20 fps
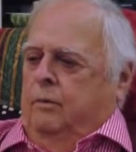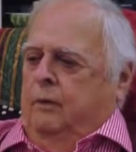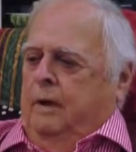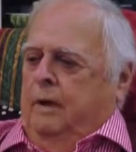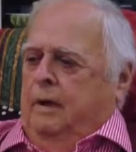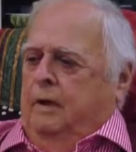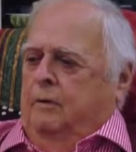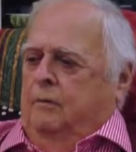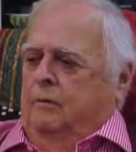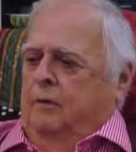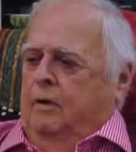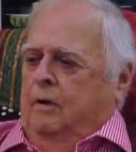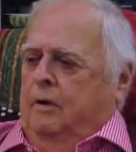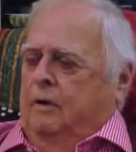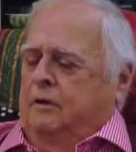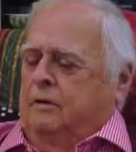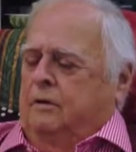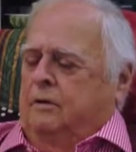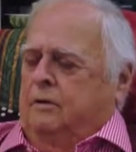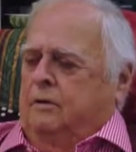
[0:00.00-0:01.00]
it
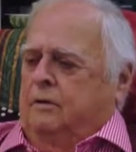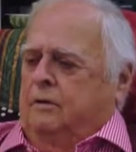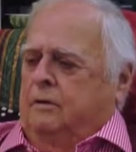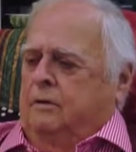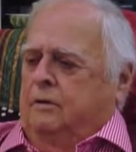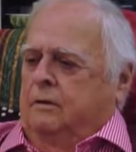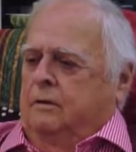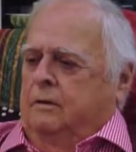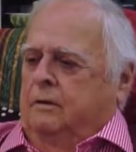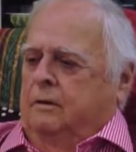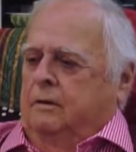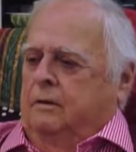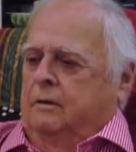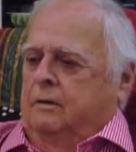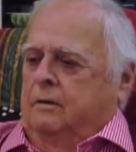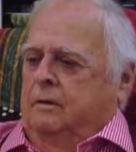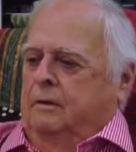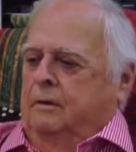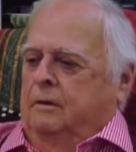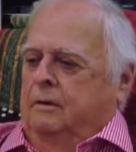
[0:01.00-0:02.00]
was
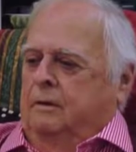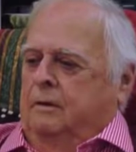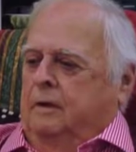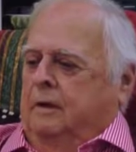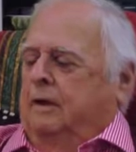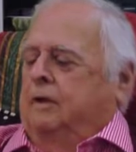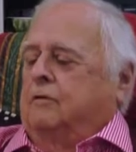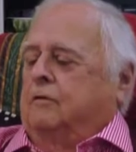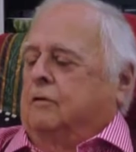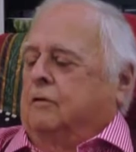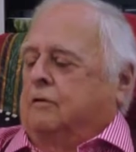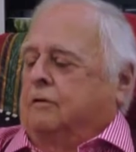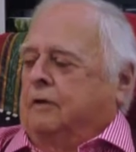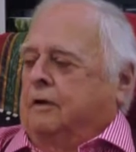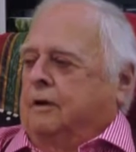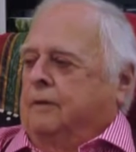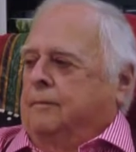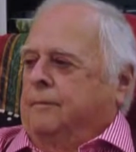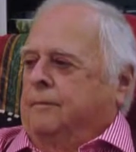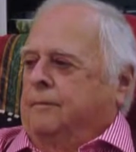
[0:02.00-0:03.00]

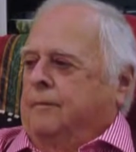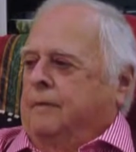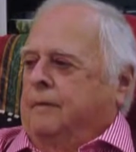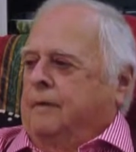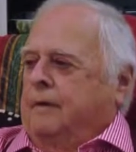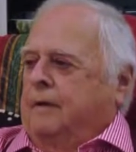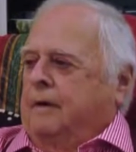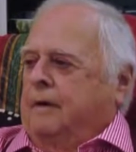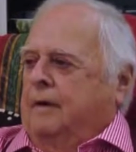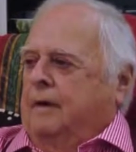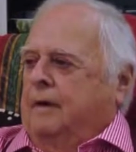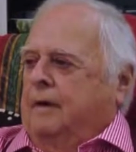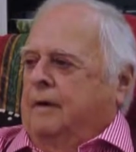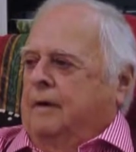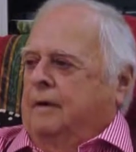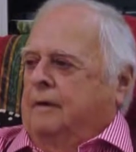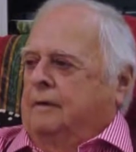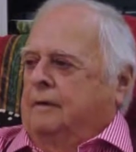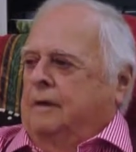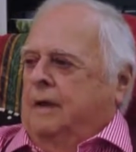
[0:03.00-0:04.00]
interesting. Quick.
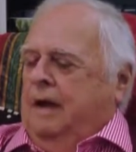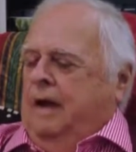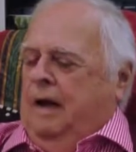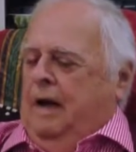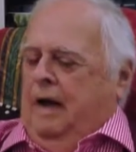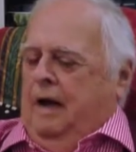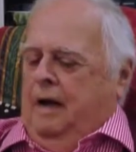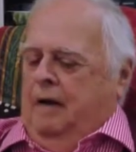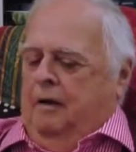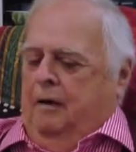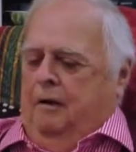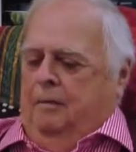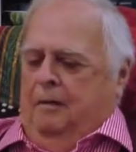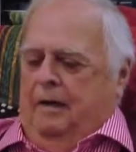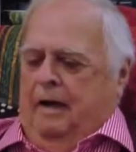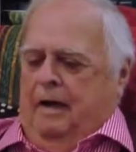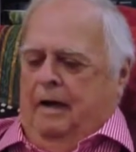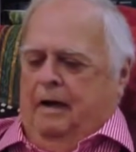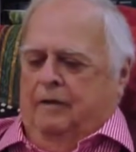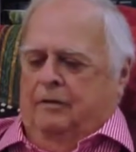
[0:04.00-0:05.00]
I
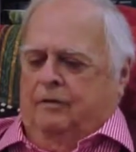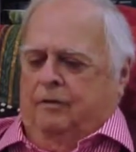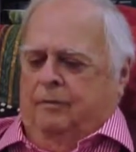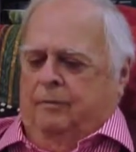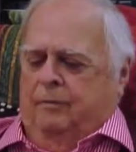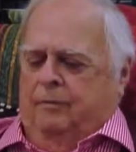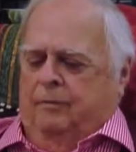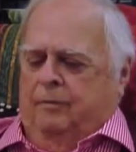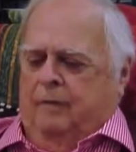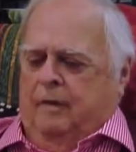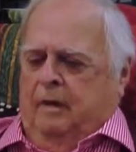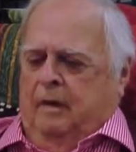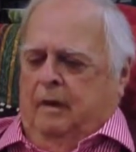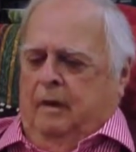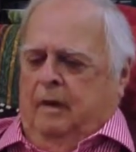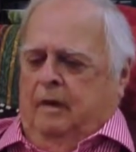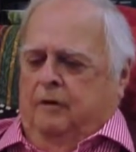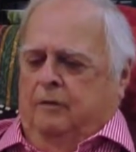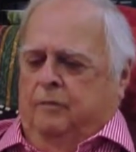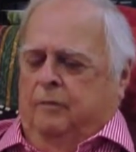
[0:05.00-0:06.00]
had some,
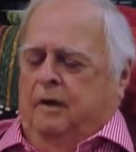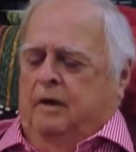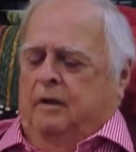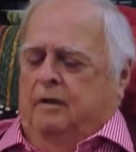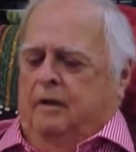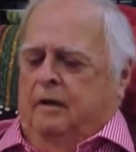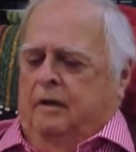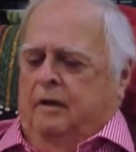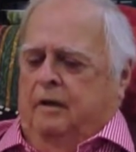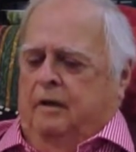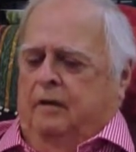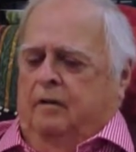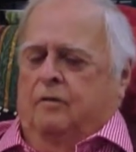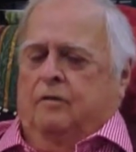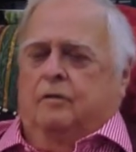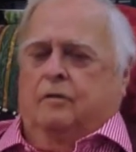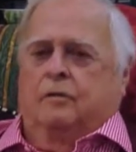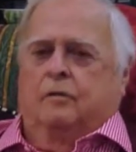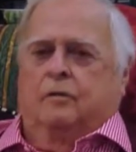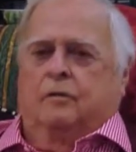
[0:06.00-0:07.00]
especially in law
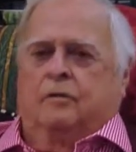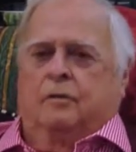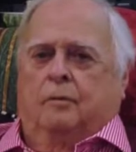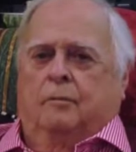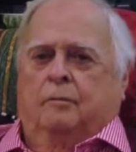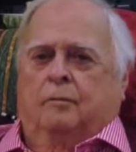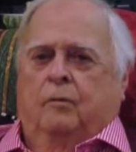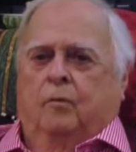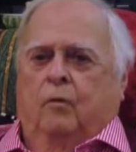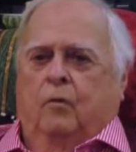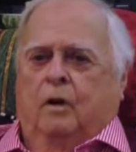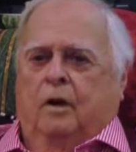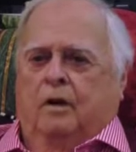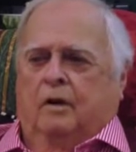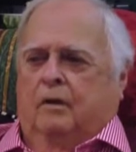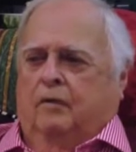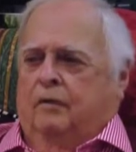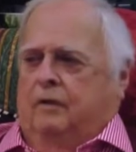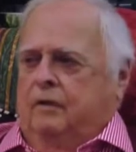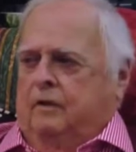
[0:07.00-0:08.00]
school, some
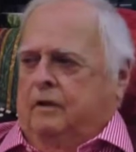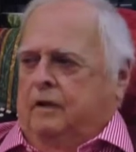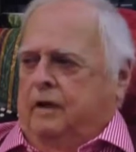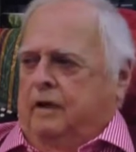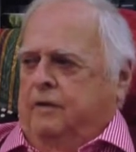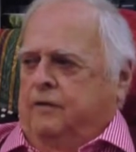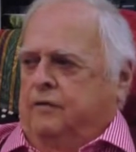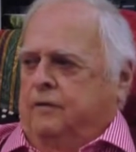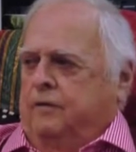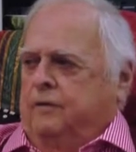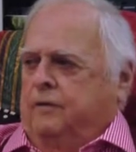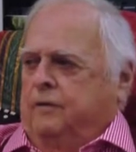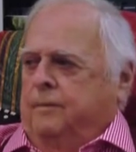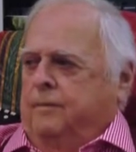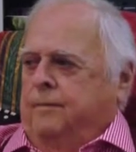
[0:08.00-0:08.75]
wonderful teachers.